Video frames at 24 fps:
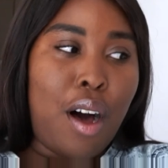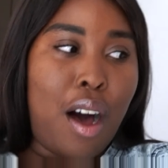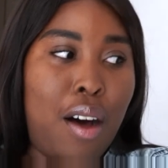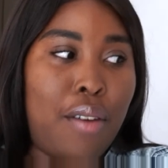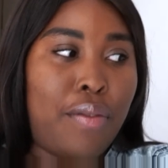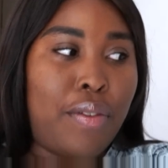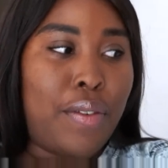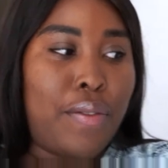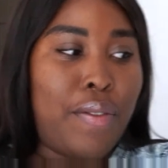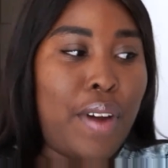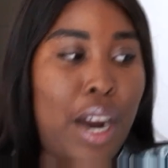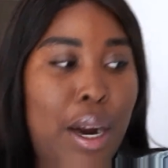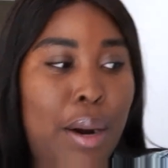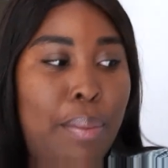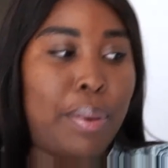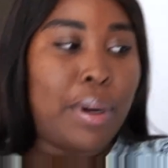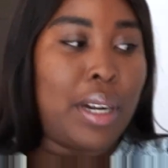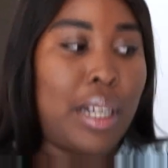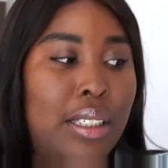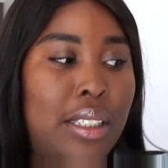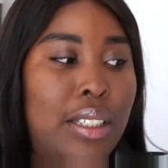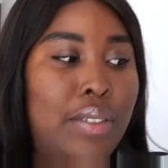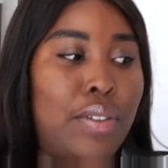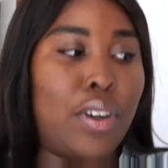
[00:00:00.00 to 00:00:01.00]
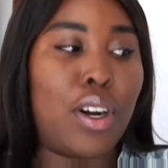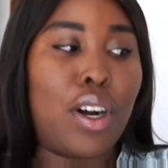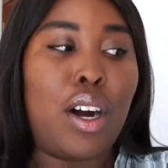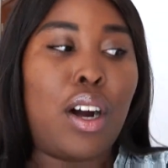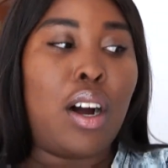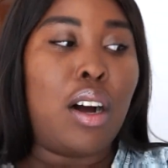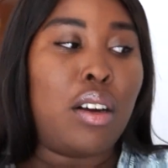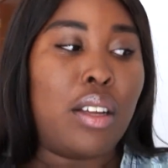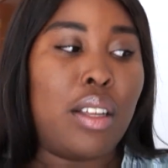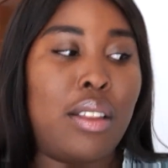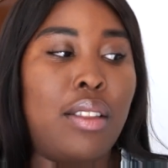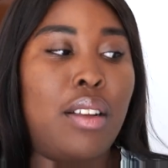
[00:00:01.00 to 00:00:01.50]
of a very productive girl
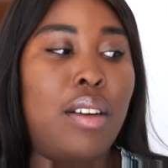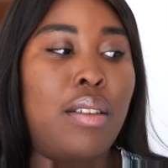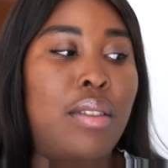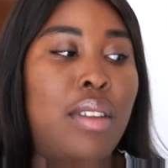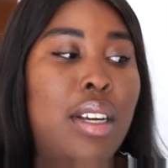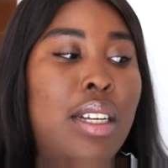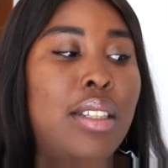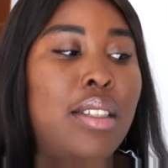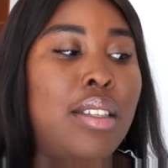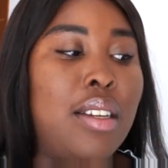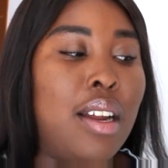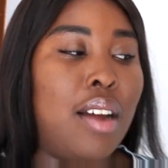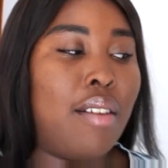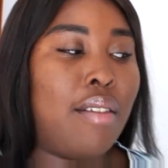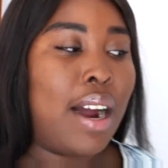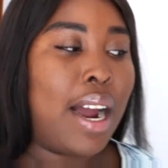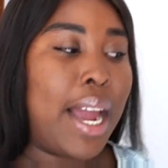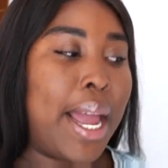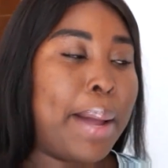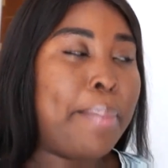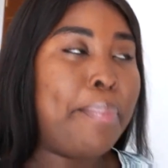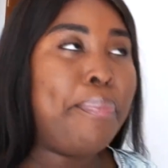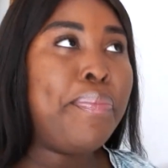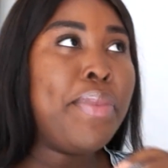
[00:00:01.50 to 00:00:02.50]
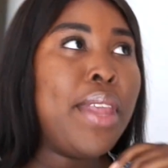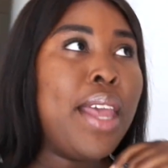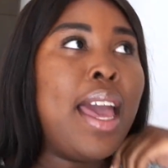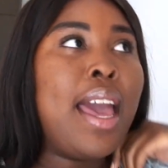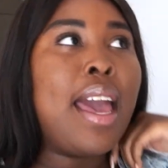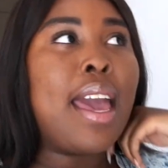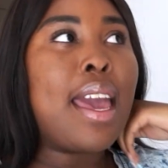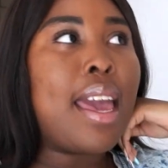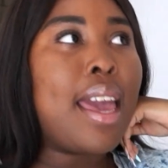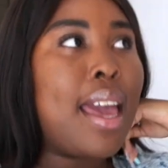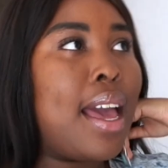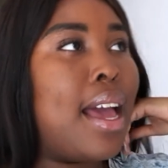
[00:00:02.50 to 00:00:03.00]
on the internet, right?
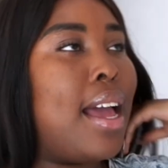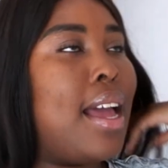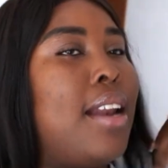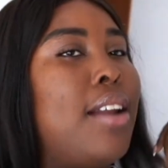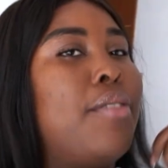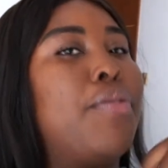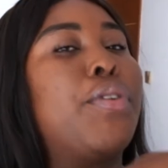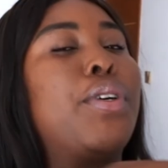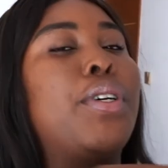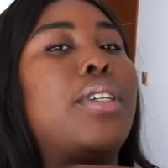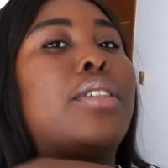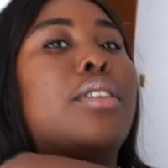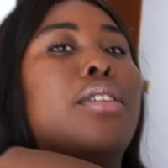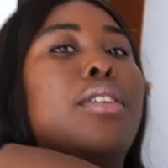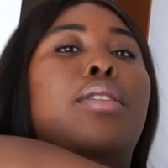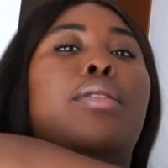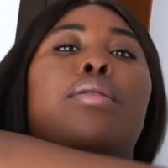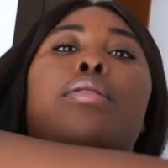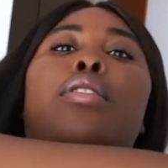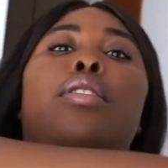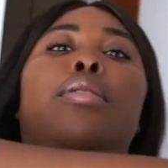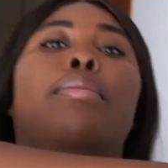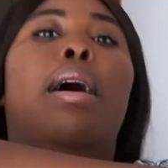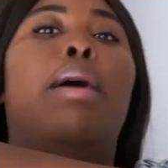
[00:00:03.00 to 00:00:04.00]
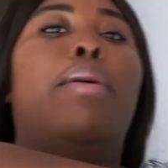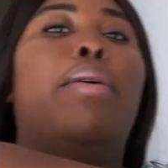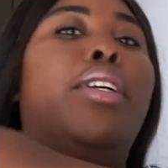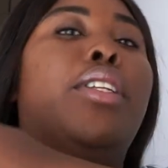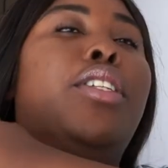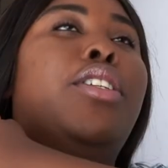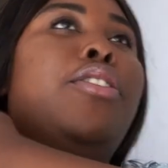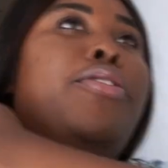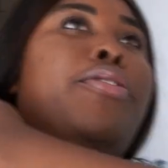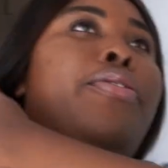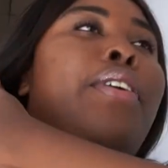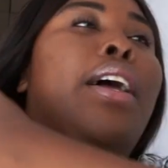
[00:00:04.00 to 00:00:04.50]
And of course on YouTube. I
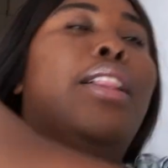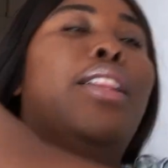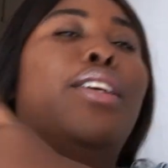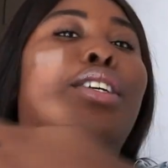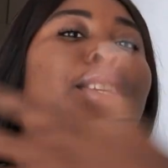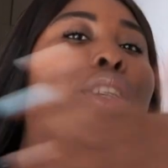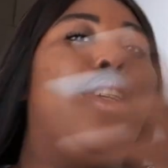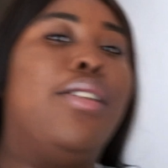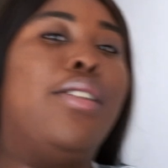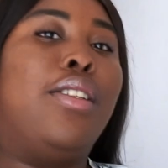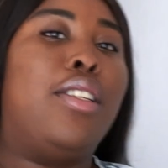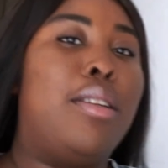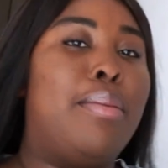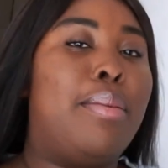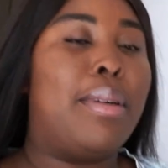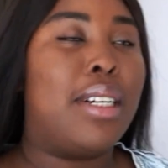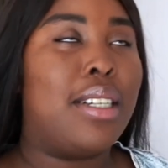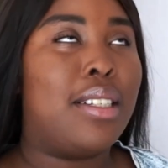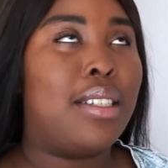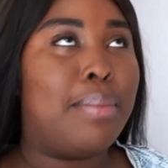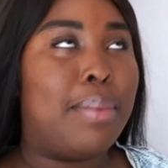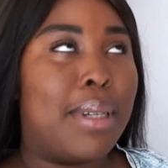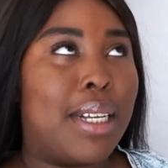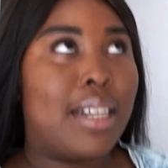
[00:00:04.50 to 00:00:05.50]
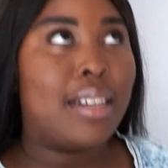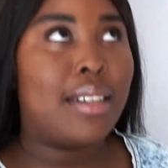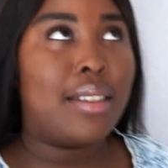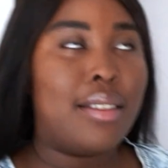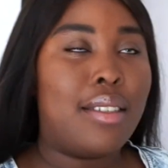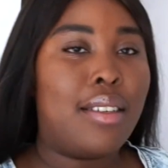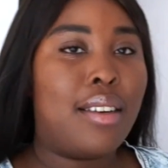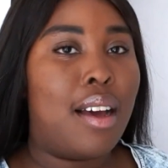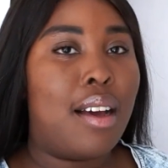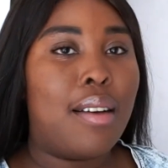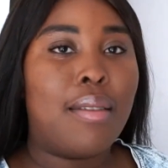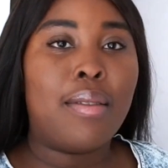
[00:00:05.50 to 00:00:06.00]
watch fellow YouTubers because,
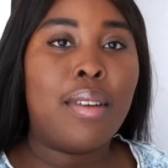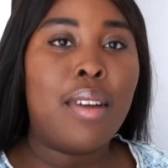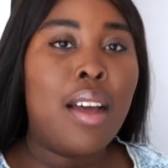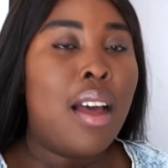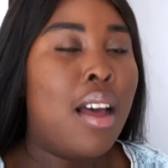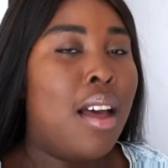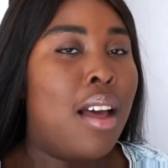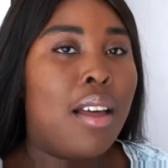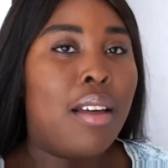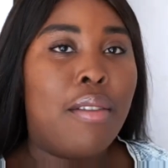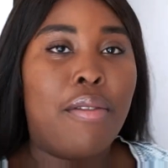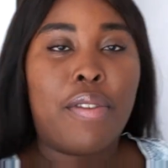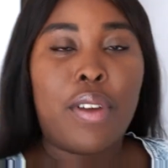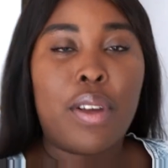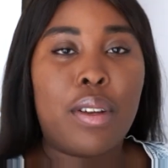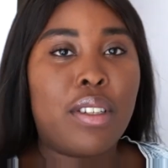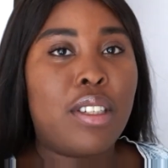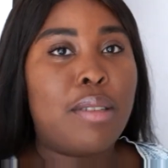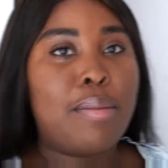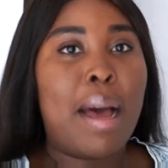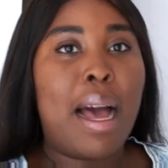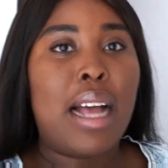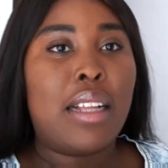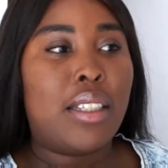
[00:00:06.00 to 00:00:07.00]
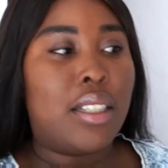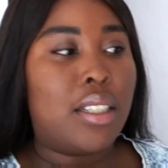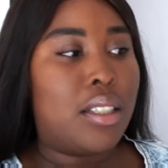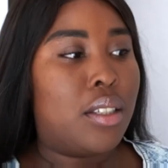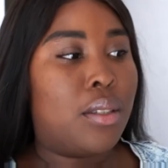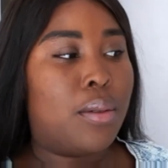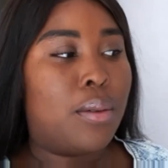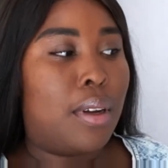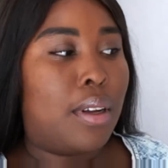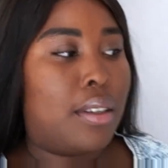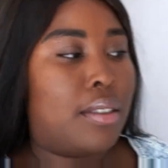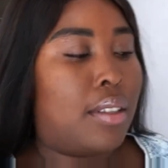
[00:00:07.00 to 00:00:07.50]
you know, views matter
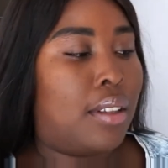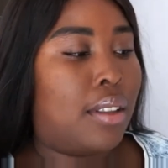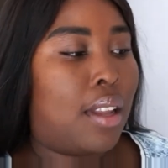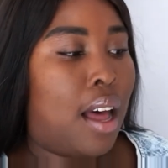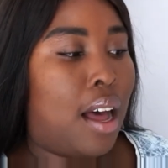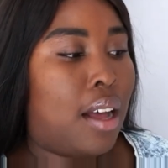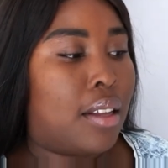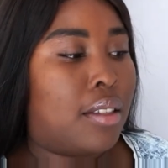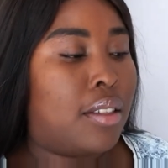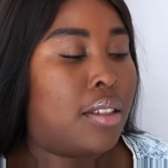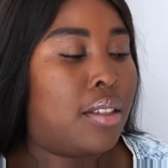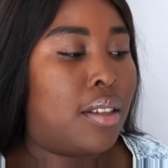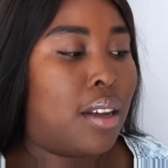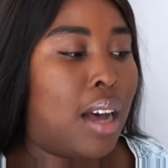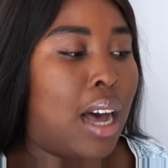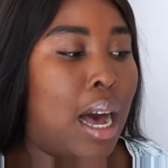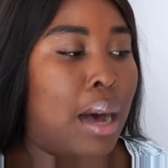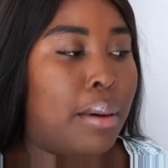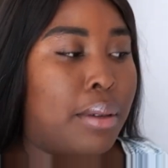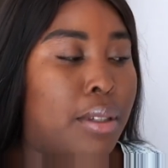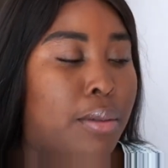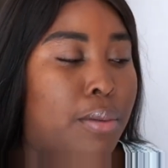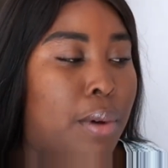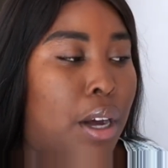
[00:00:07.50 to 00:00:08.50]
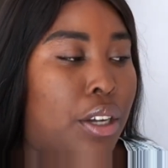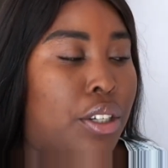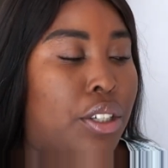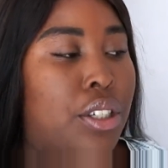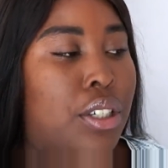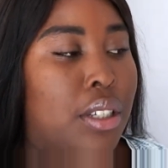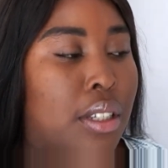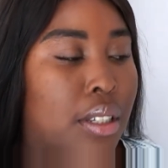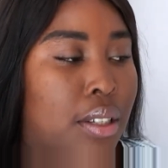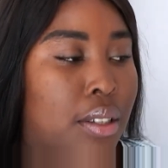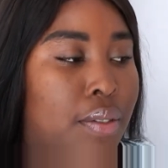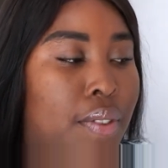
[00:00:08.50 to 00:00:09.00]
to us a lot. So I was
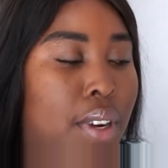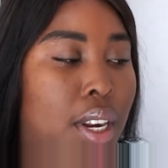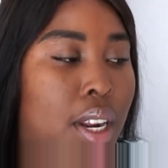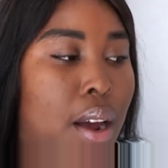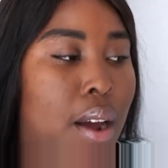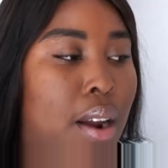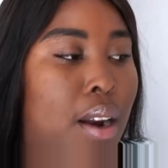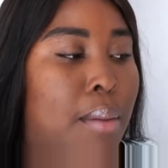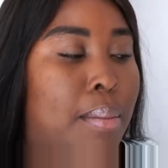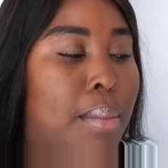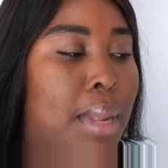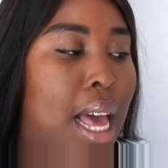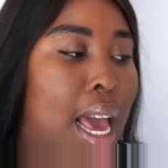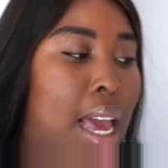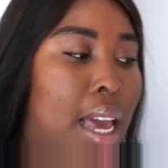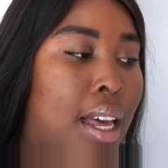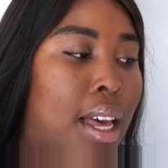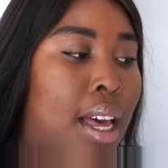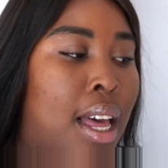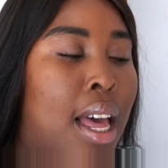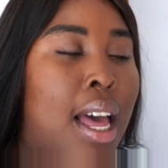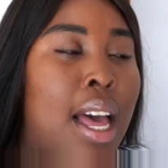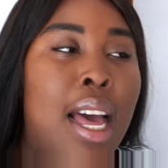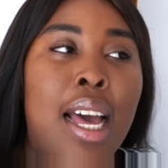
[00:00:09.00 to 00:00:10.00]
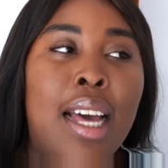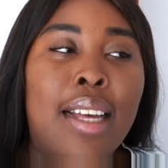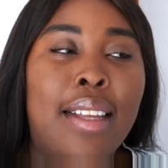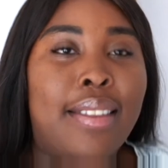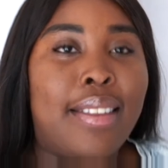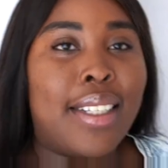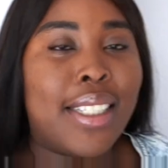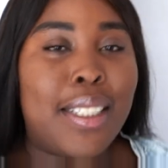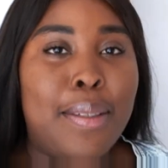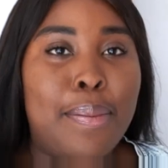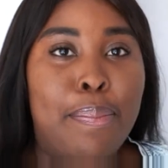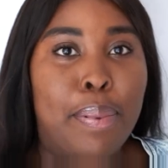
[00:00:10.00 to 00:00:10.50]
watching this video and I'm like,
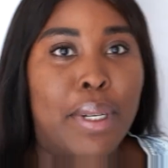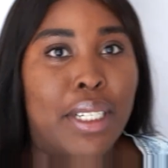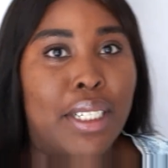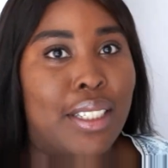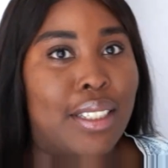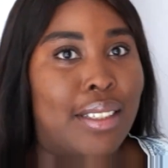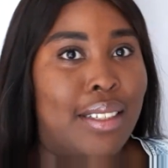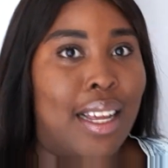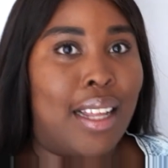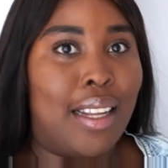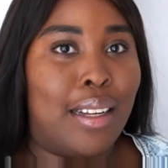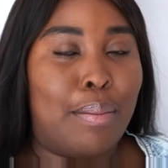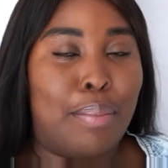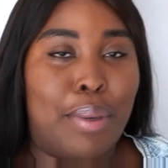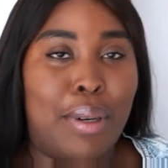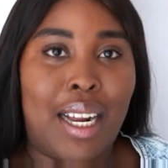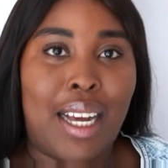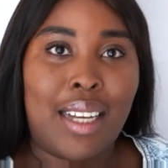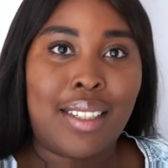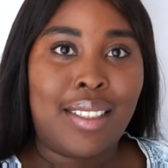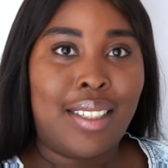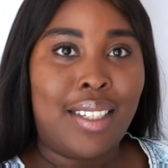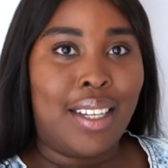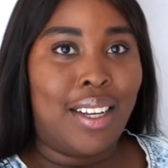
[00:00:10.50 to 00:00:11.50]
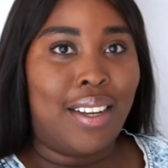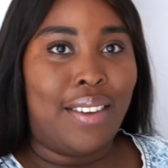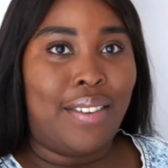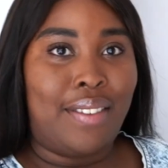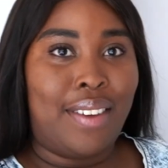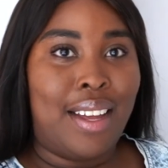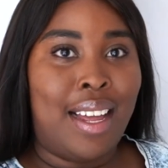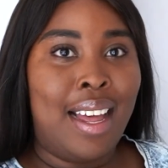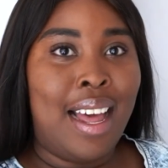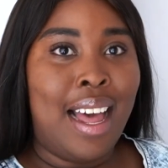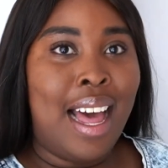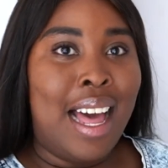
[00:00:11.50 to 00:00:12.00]
this bitch is hella productive.
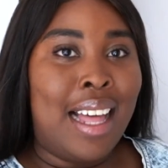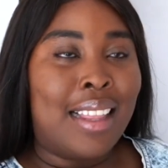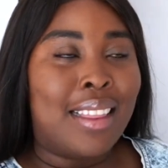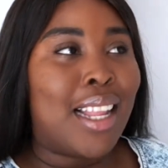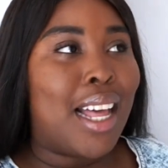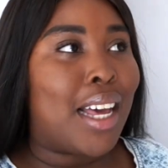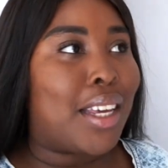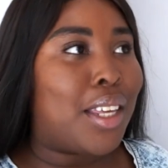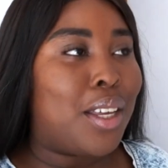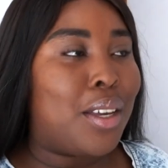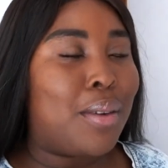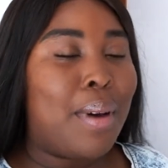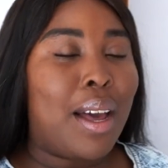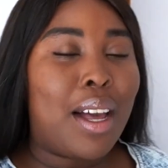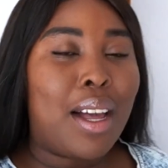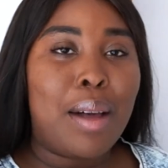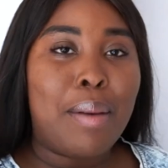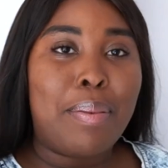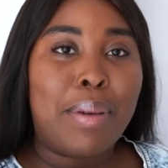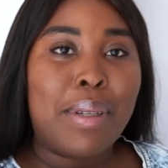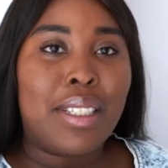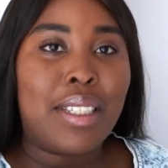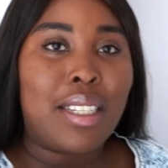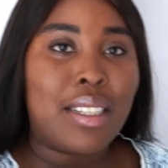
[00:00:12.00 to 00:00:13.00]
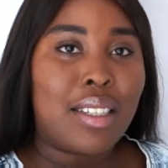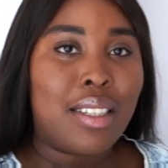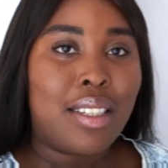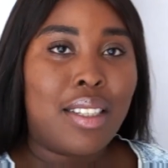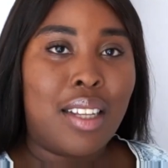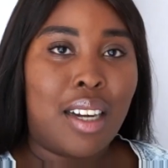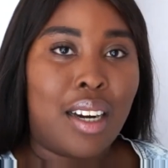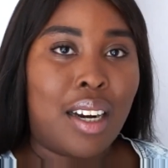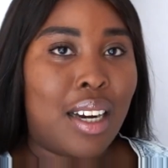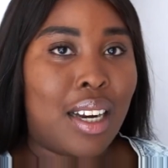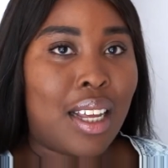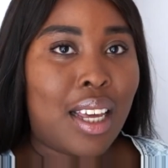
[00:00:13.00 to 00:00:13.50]
Like, you wake up at
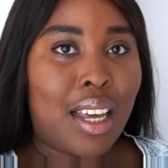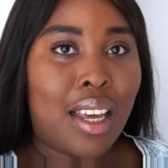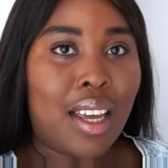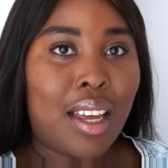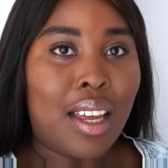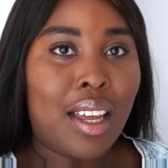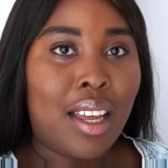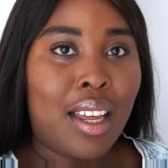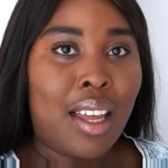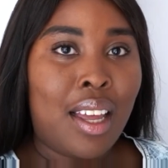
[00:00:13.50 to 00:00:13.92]
6:30